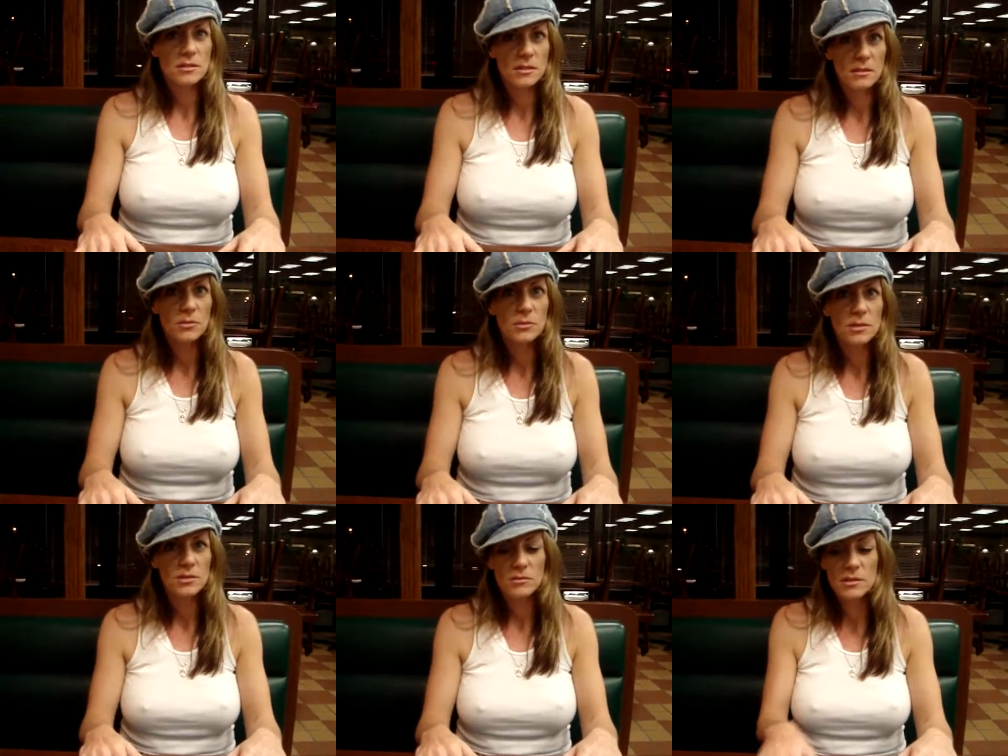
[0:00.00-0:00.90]
You
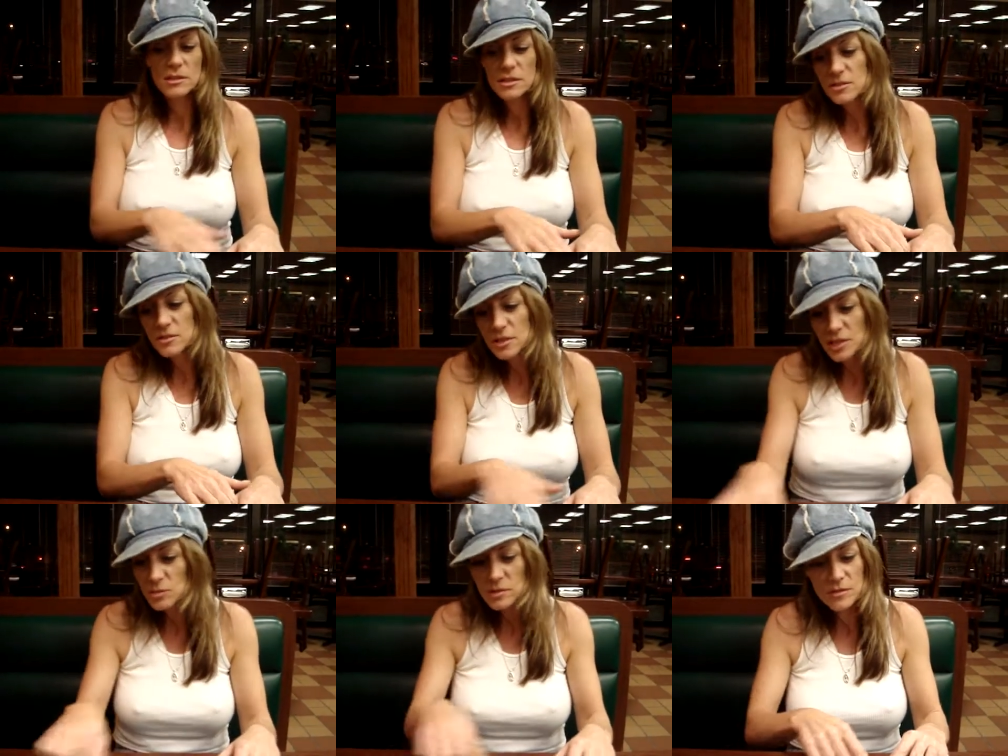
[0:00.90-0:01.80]
know,
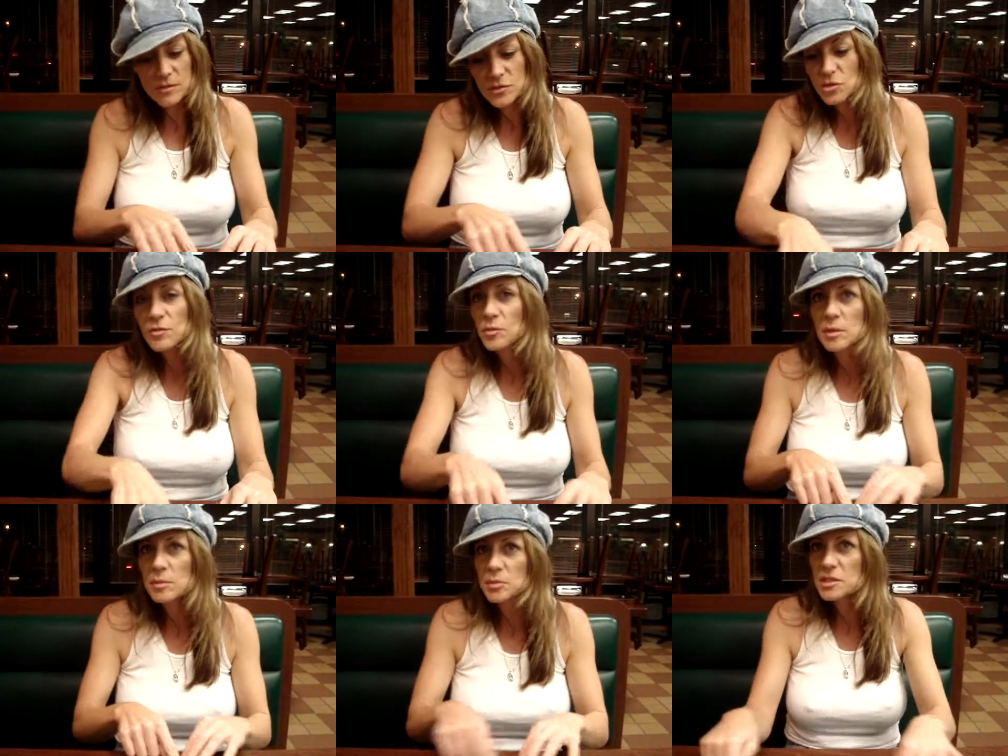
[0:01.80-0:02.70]
sex with two different
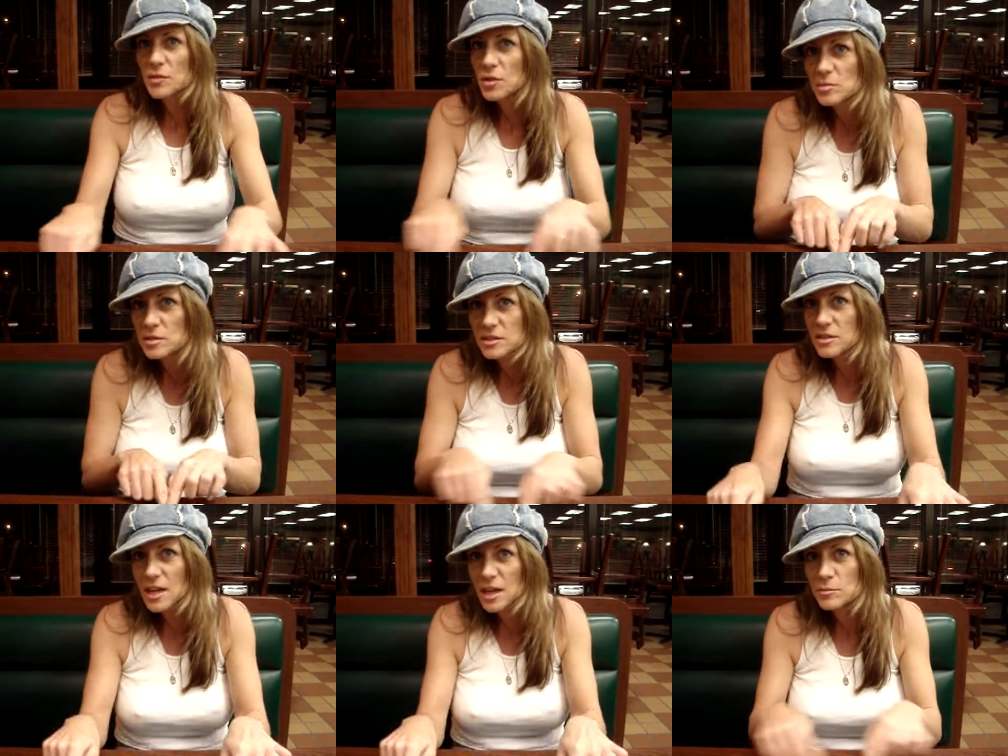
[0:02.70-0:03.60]
people is never going to be the
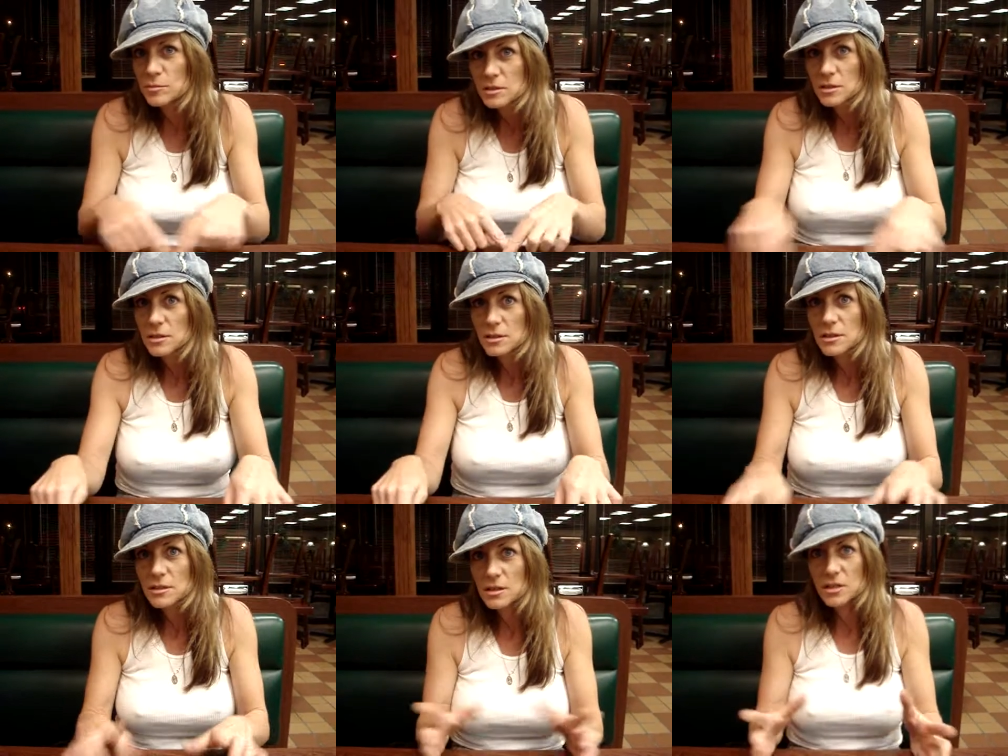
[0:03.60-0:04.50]
same
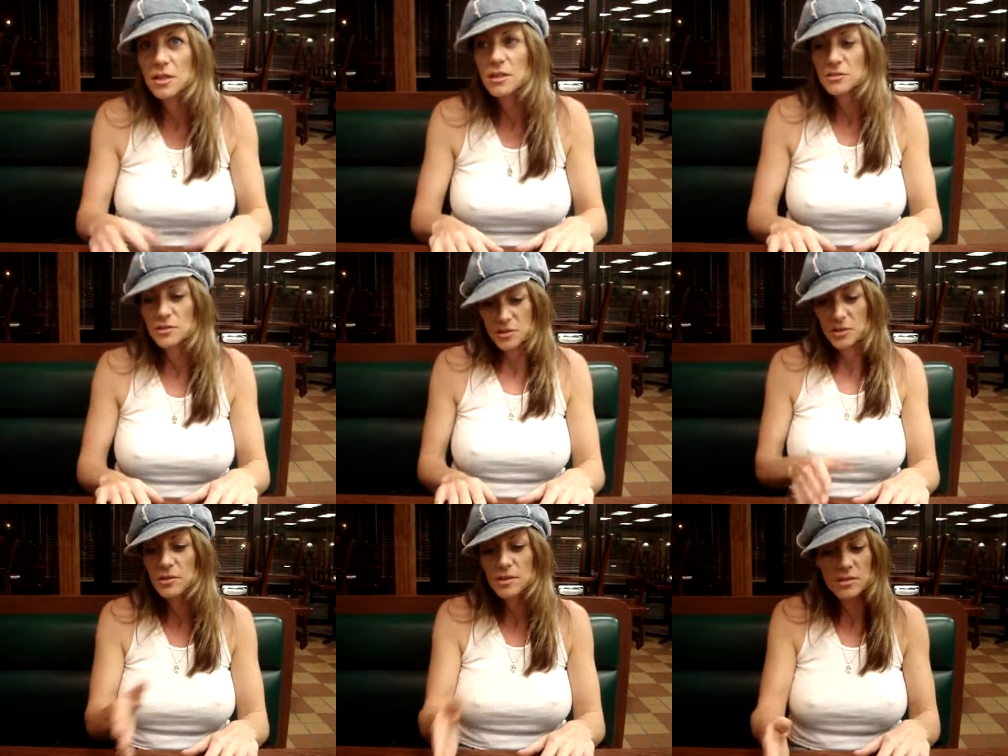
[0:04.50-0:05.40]
at all. So
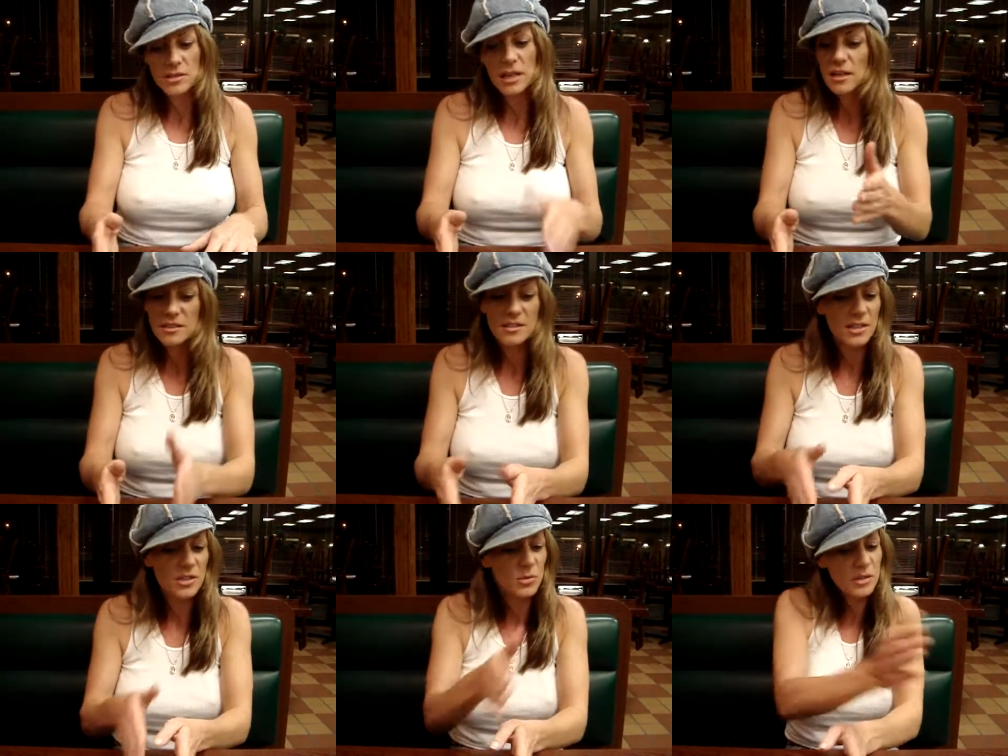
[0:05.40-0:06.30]
you're gaining a
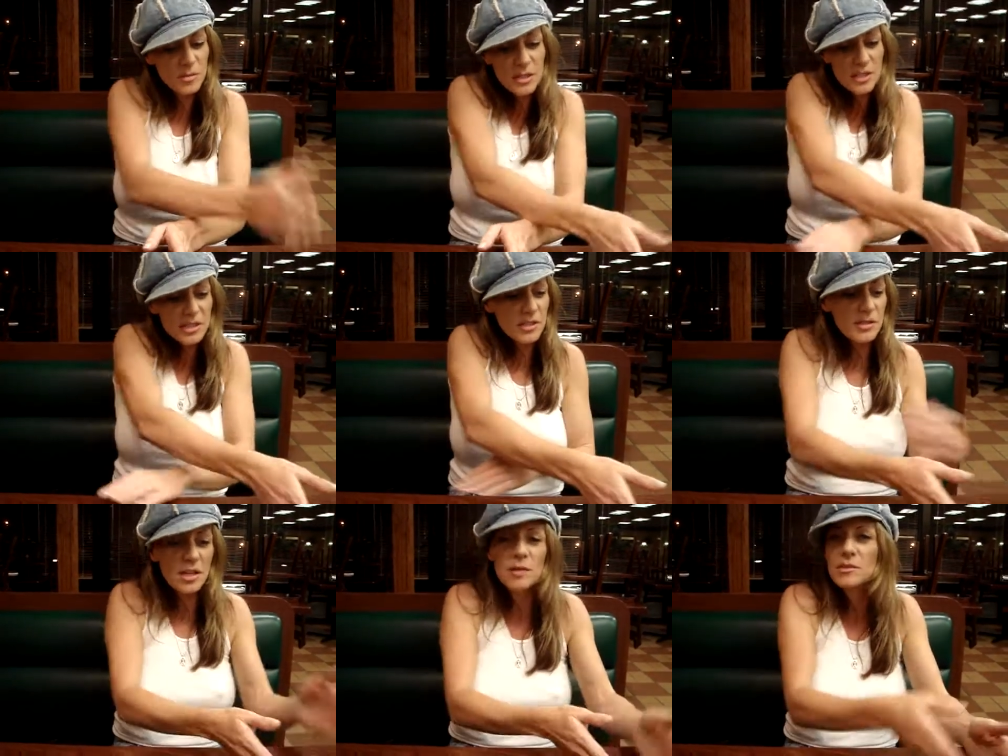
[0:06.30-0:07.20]
sexual experience every
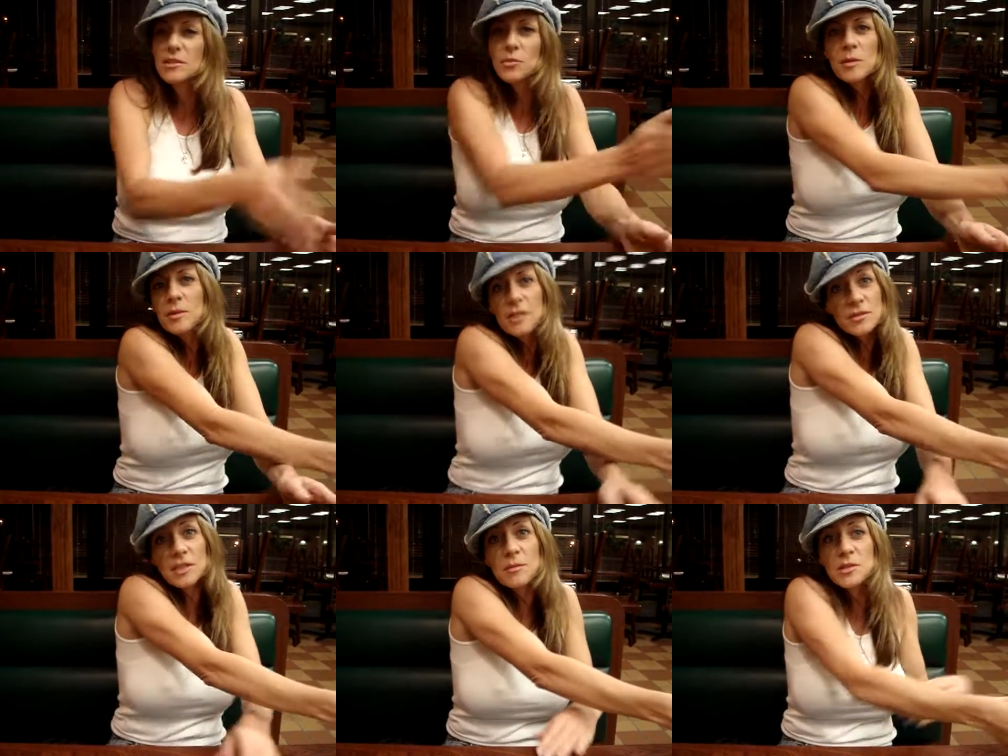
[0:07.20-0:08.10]
time these
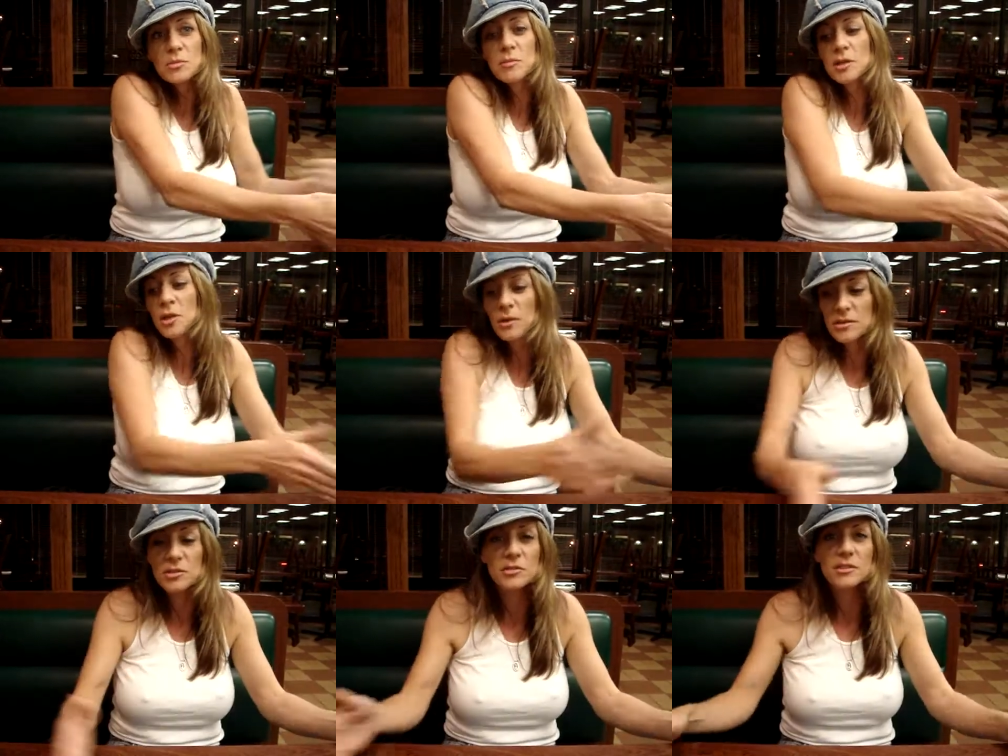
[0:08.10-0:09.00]
women go out
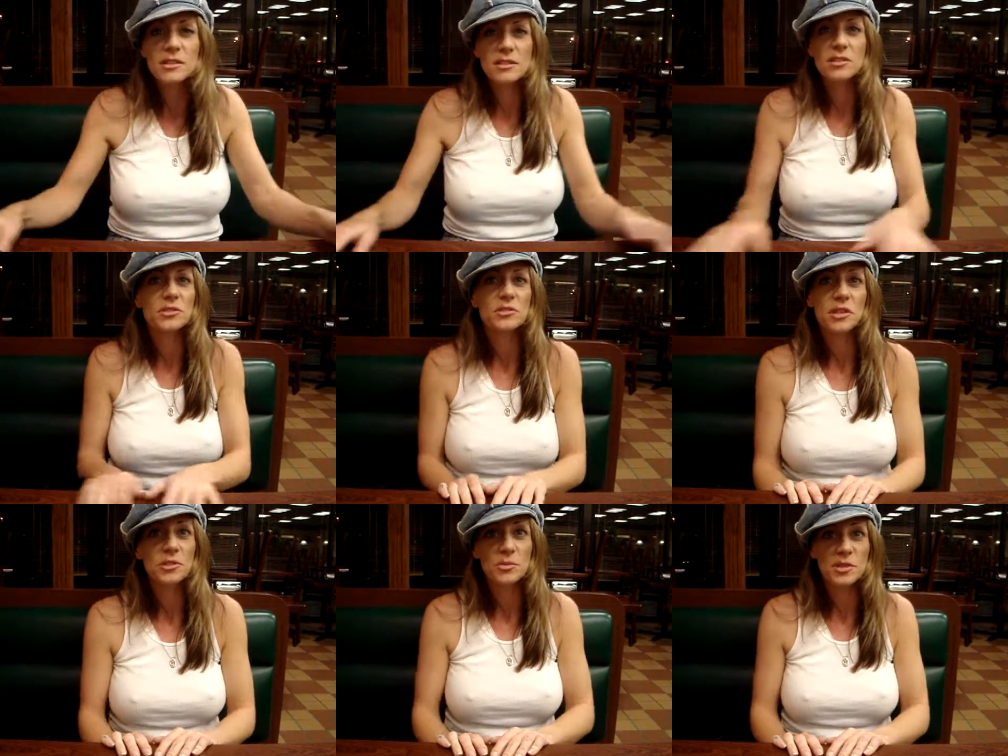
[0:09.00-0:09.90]
and do this. It's a new
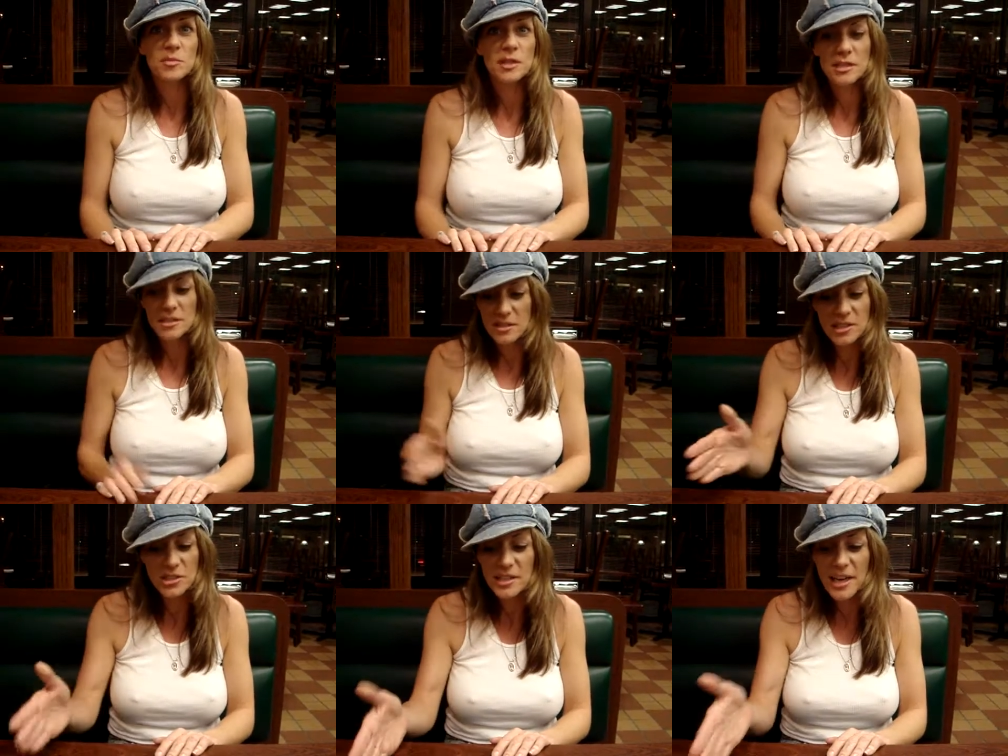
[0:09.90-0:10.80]
sexual experience.
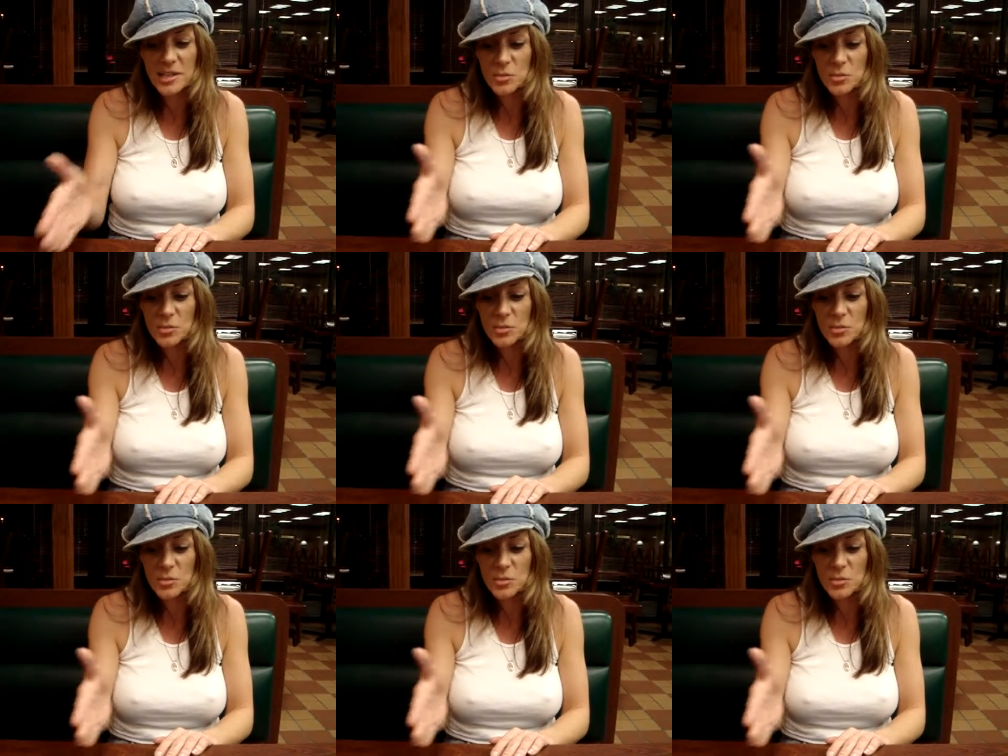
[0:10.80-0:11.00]
That just adds